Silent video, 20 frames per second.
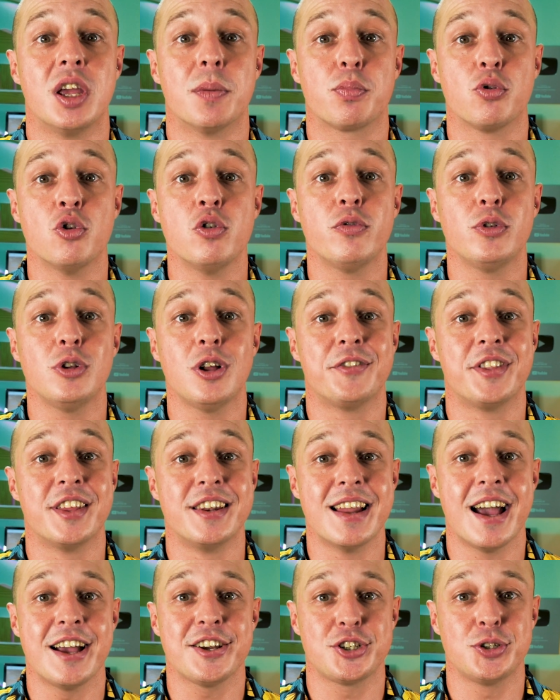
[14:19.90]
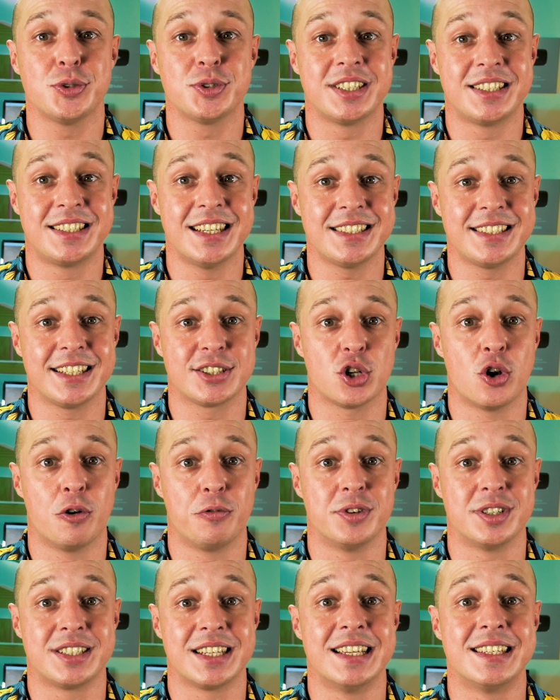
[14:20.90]
the approval of the National Statistics
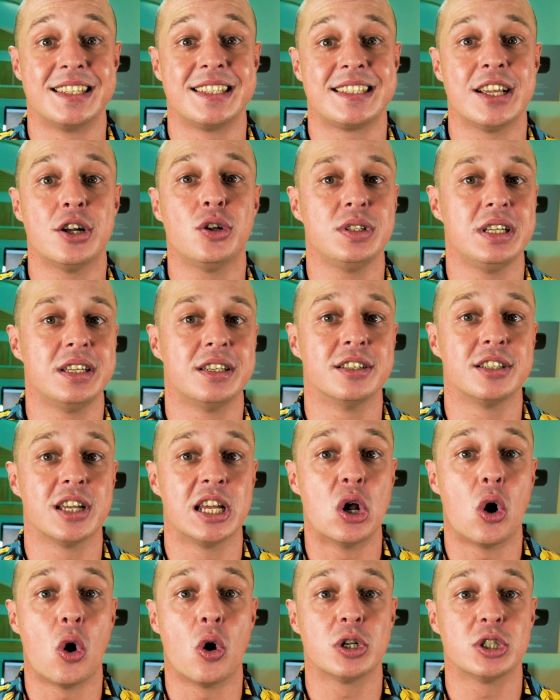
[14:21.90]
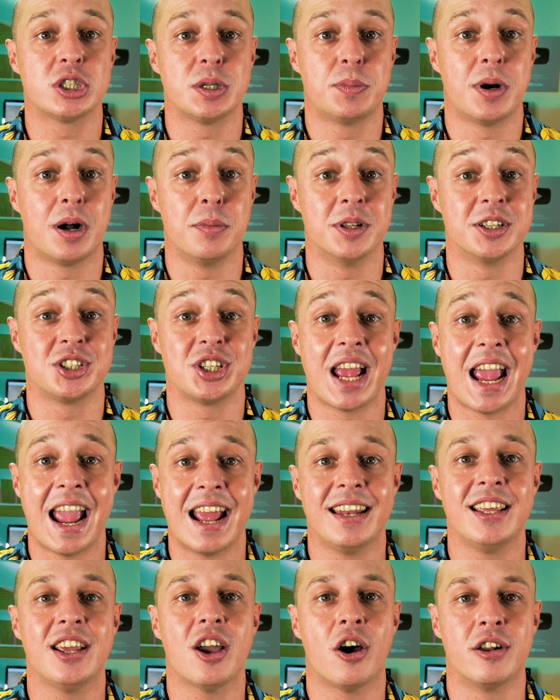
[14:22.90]
Office is still needed in order to publish
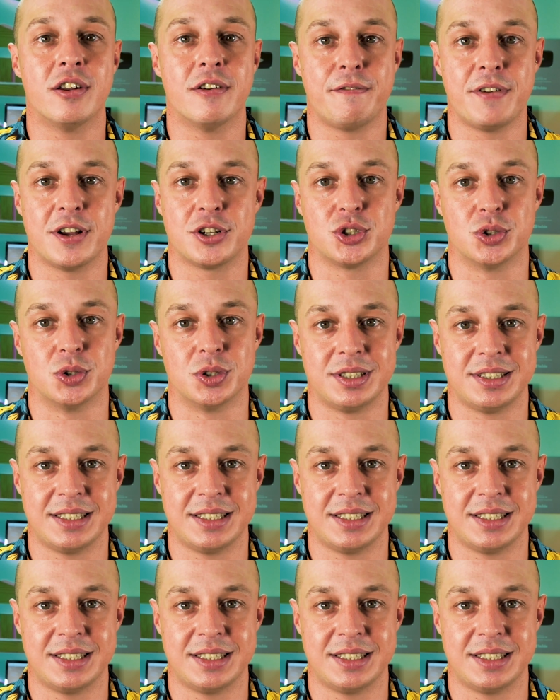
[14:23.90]
any unofficial